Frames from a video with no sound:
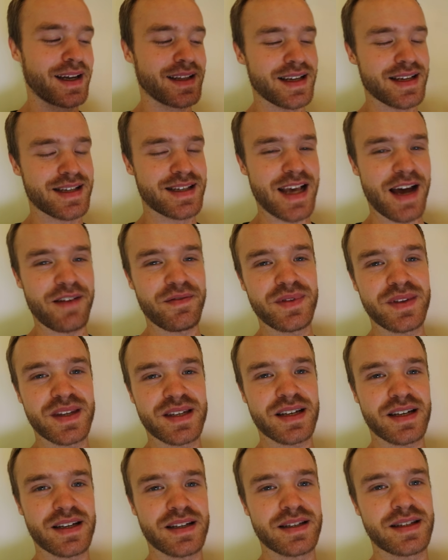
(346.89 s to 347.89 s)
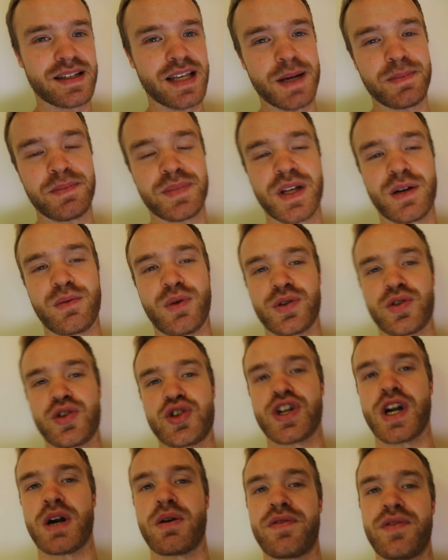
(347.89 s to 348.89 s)
The seventh tip that I want to
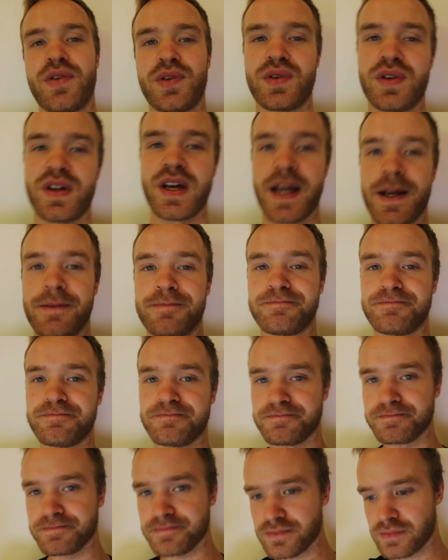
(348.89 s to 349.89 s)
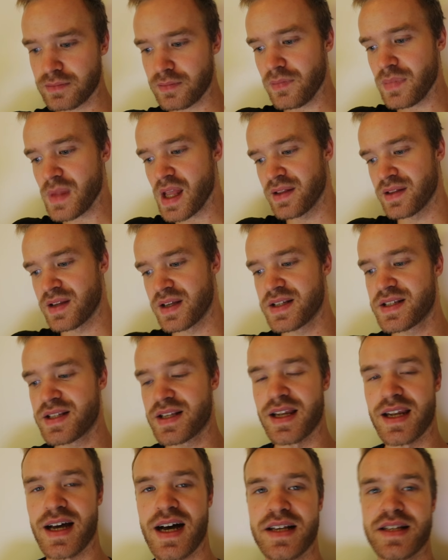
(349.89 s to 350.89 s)
share with you today, this is
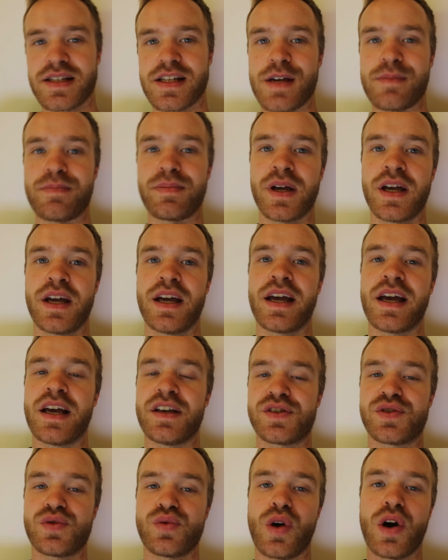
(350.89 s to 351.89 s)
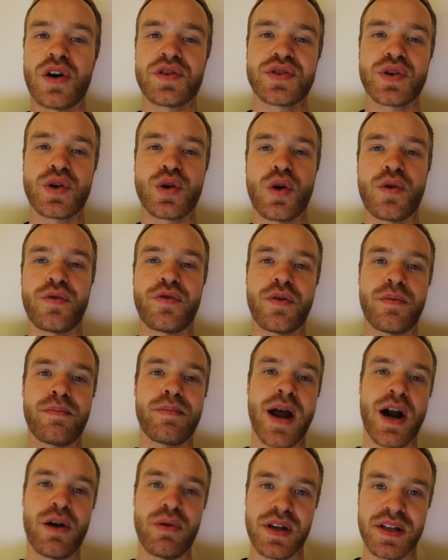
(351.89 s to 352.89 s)
the last tip, is to also go for
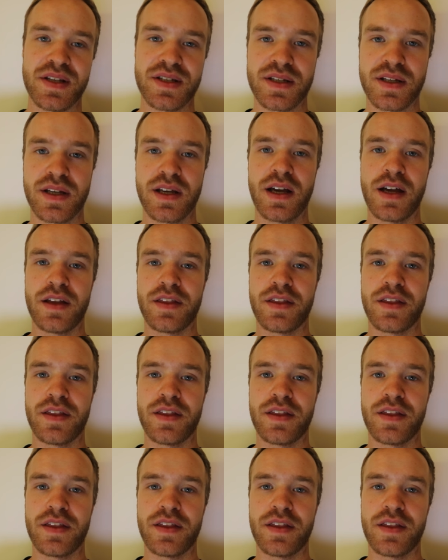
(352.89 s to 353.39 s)
berries.